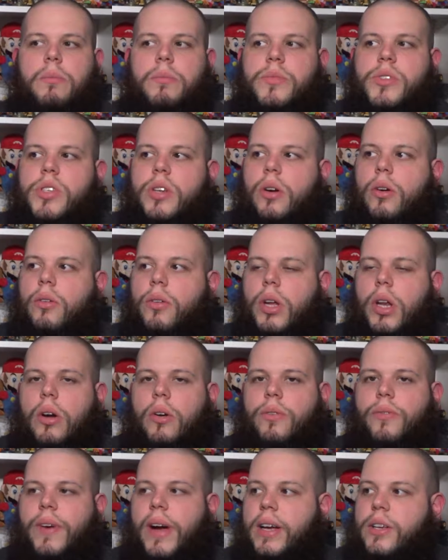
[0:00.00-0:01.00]

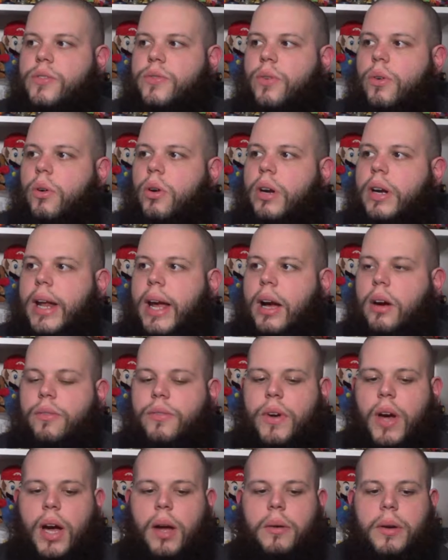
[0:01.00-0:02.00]
So, fast forward now,
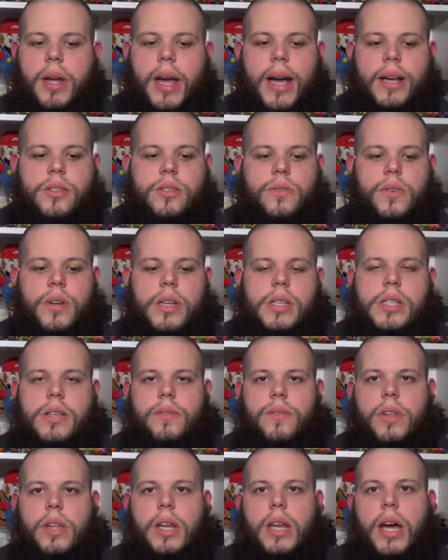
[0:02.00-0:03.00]
I've got Castlevania
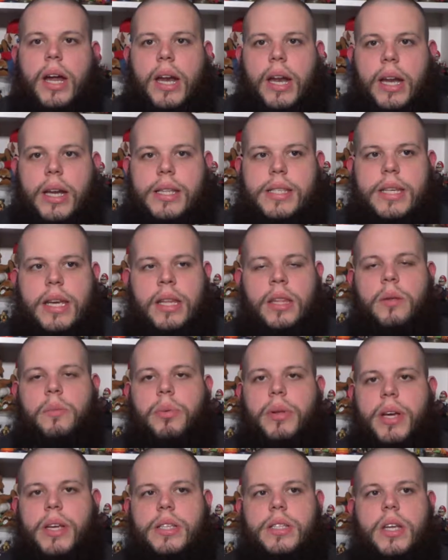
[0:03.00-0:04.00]
Symphony of the Night in. It's in the
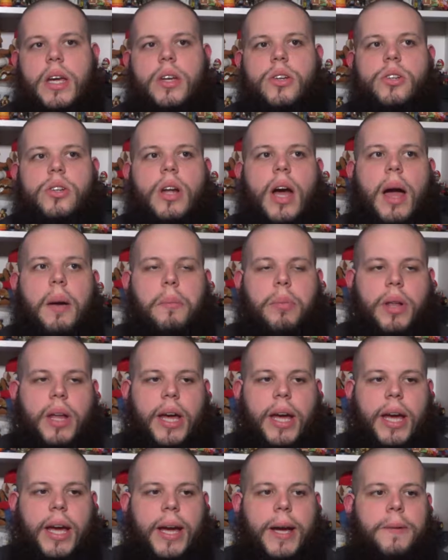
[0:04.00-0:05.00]
PlayStation. I'm
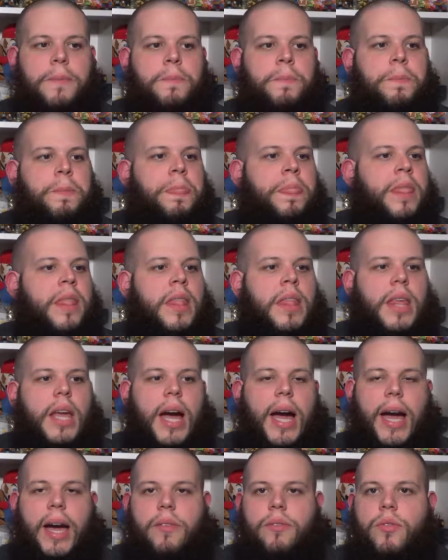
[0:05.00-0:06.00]
playing it.
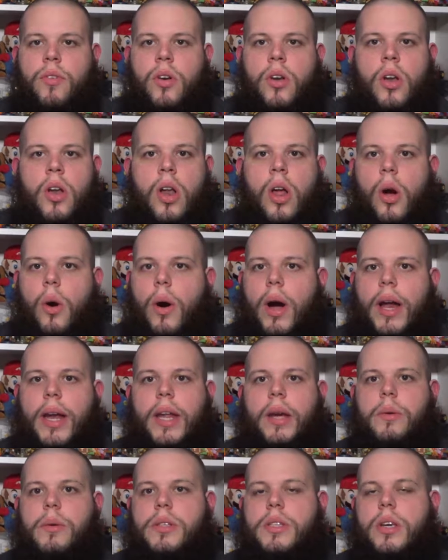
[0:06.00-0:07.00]
I have no
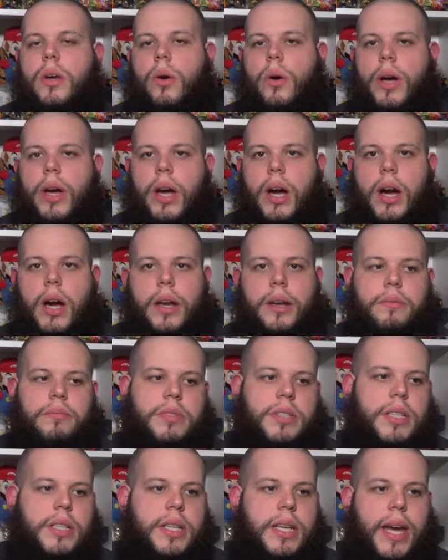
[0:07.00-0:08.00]
idea what's going on.
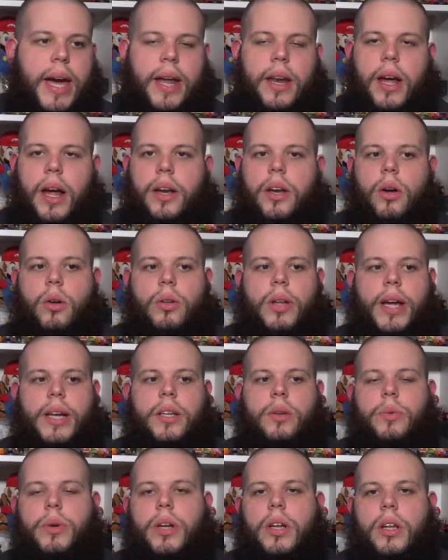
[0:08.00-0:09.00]
Again, I don't like
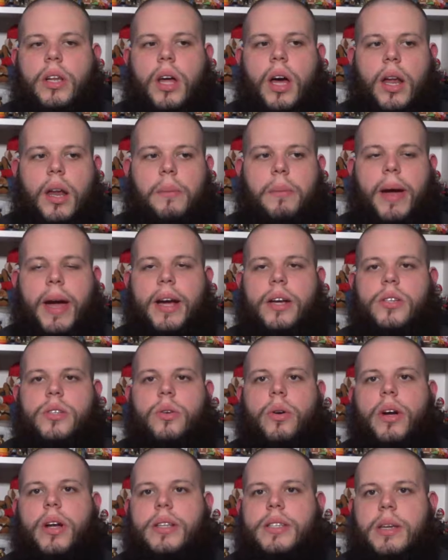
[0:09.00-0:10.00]
to read a lot of
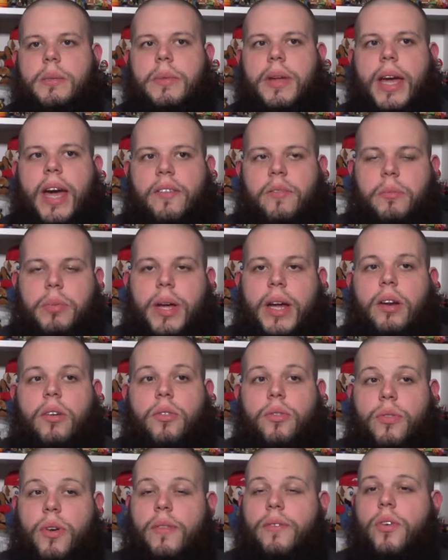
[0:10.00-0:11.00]
backstory on something I haven't played or
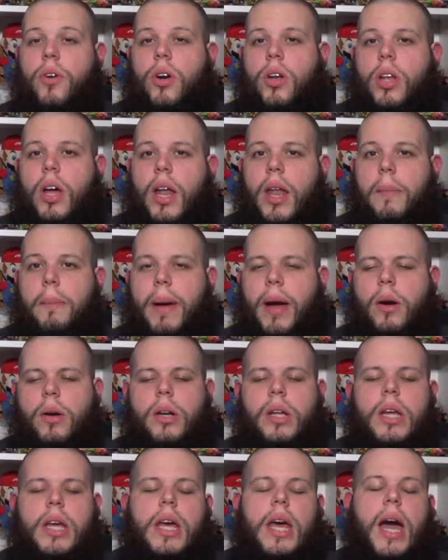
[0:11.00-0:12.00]
I've heard a lot
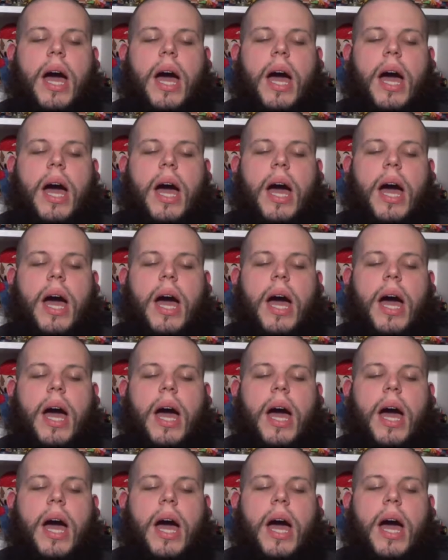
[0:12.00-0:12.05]
about,